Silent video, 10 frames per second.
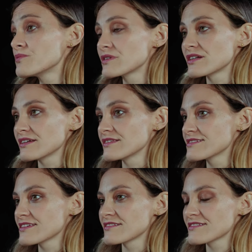important in
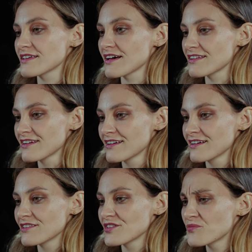the sense that
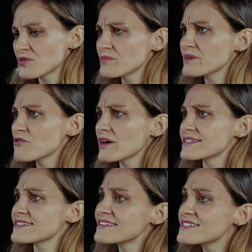there will be
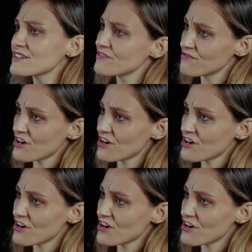quite sensitive